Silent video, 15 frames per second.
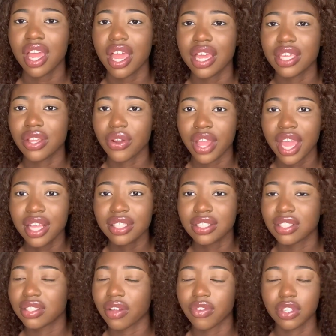your heads and
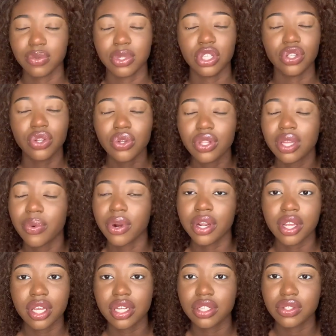stuff, because we knew they weren't
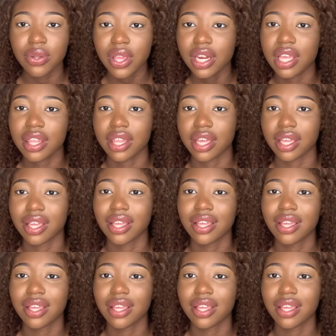going to do anything.